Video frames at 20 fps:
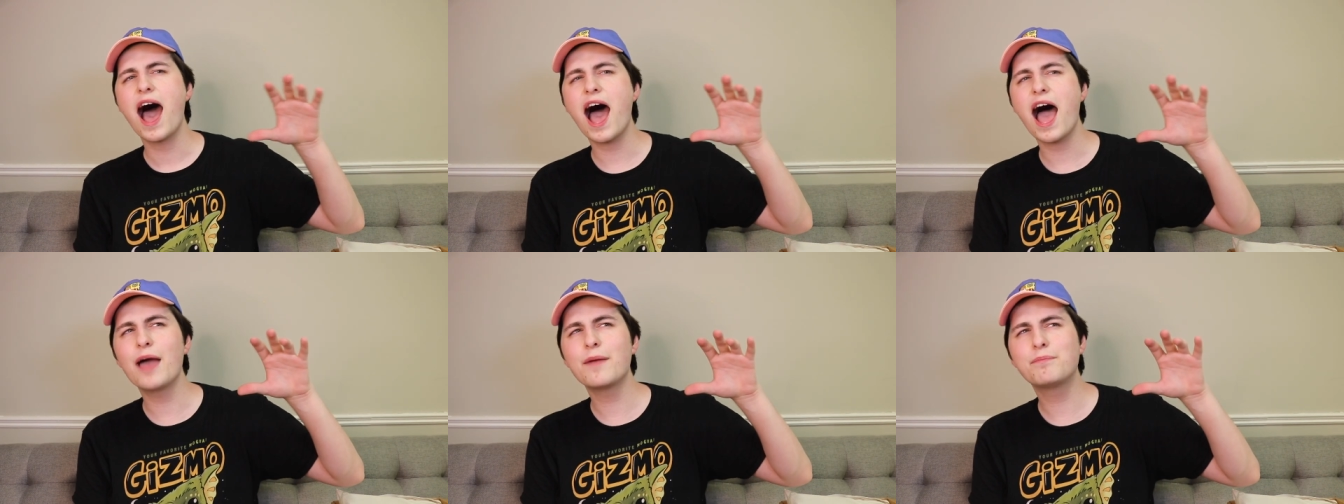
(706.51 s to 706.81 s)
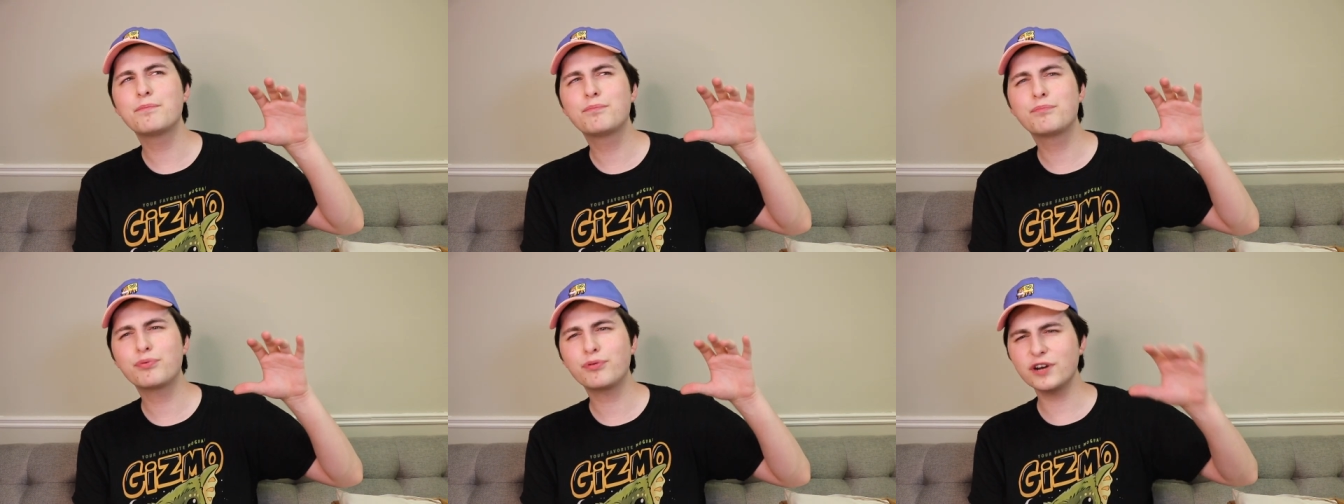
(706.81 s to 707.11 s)

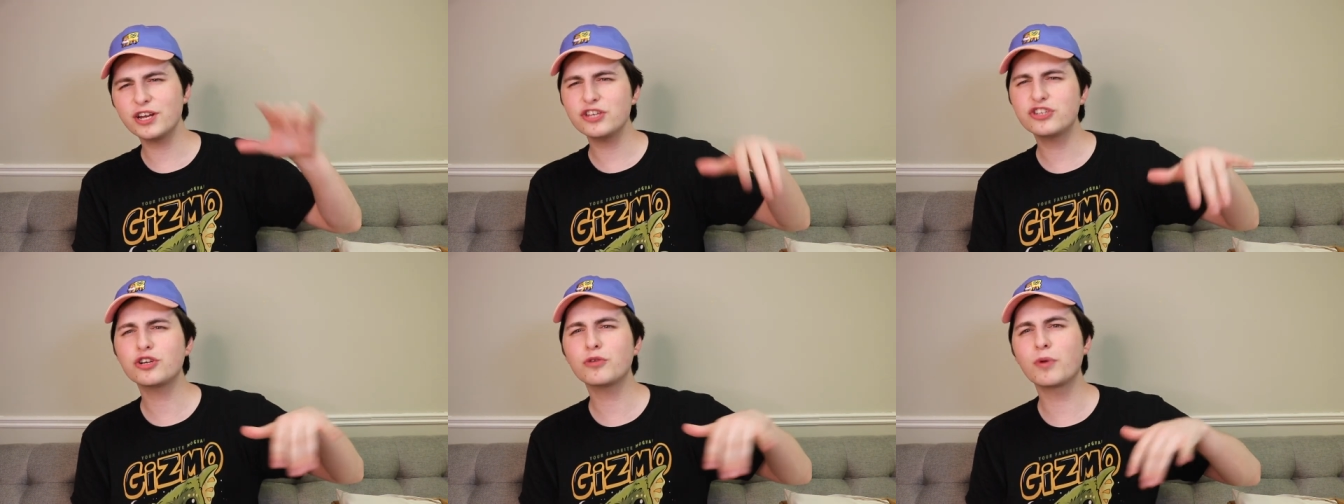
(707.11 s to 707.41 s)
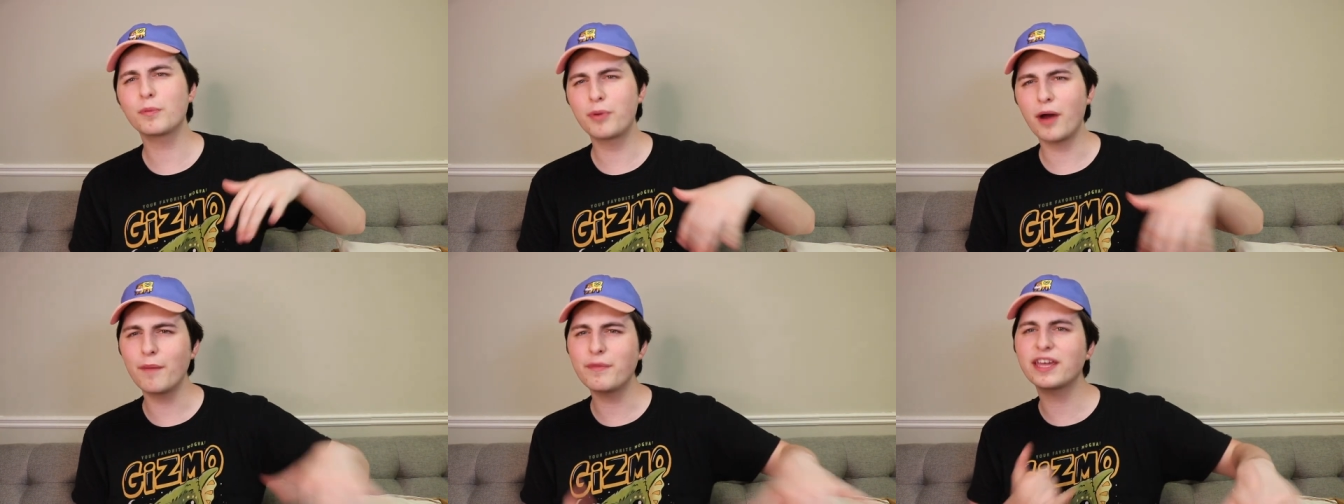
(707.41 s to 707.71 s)
I'm pretty sure
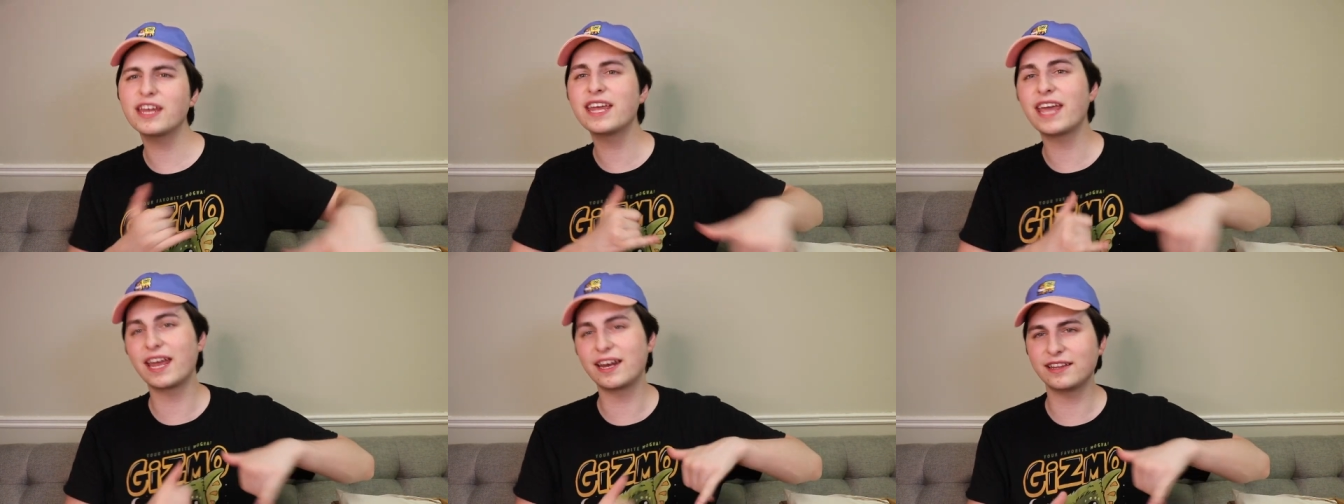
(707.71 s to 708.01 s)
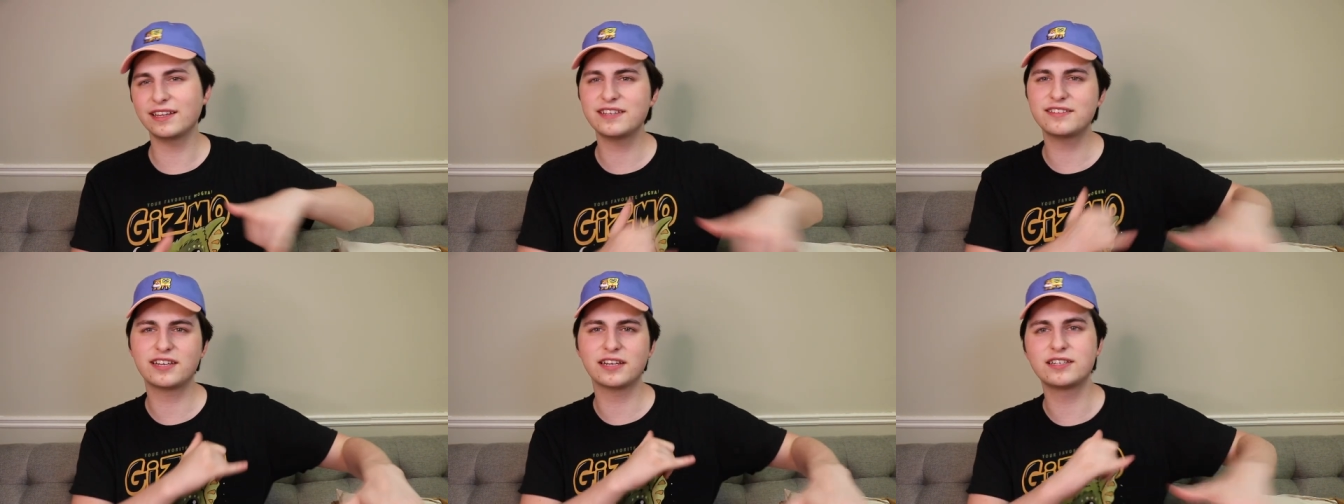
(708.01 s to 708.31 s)
we're probably going to get
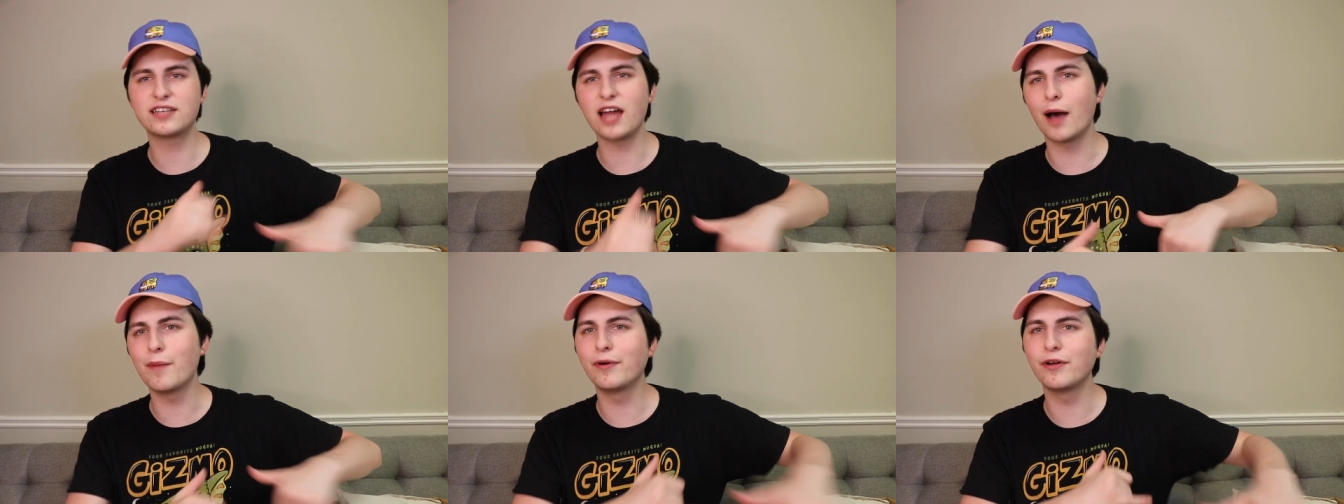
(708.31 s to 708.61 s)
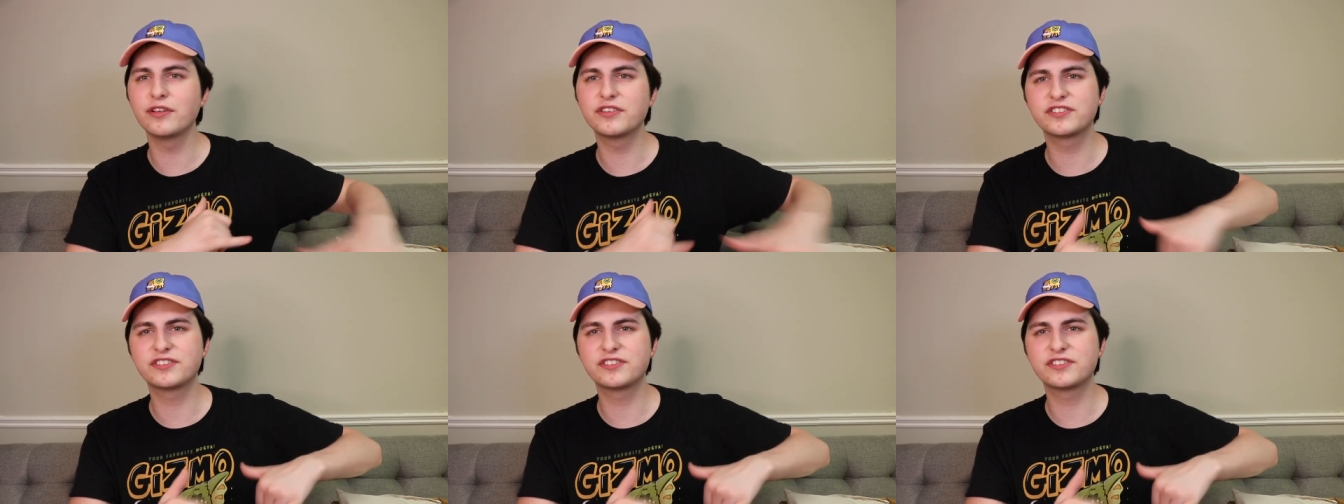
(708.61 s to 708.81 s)
at least a double